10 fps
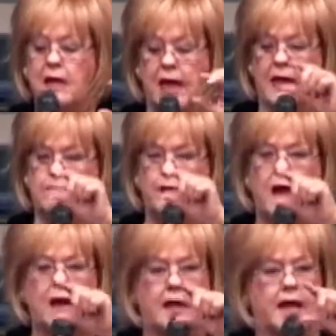and
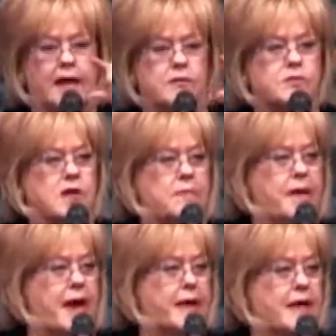block letters come
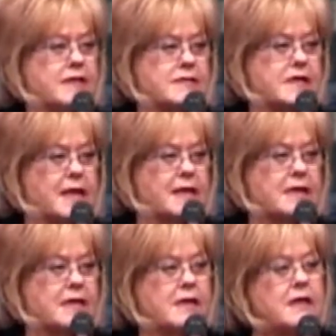out and, and
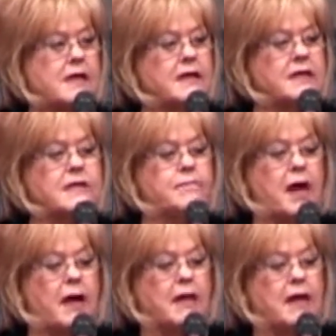they get the
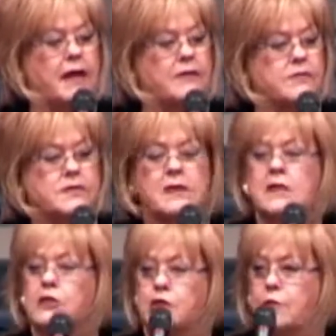block letters
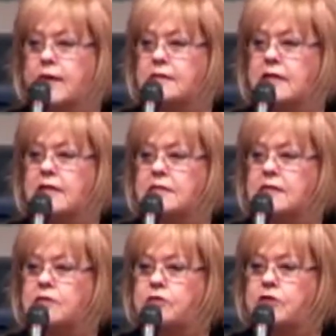squeeze it and it
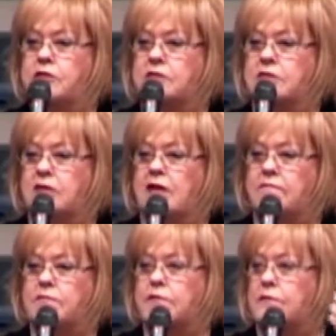says jesus
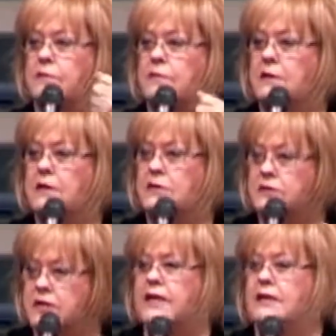loves you
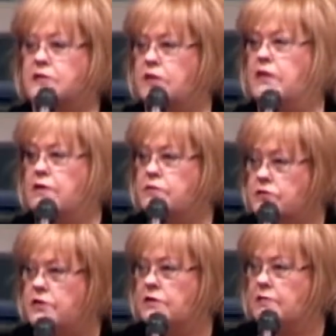sings to those
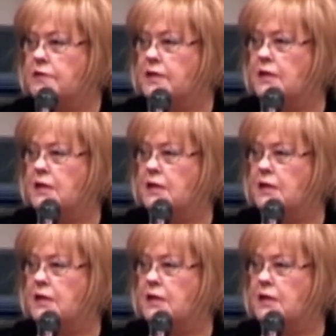children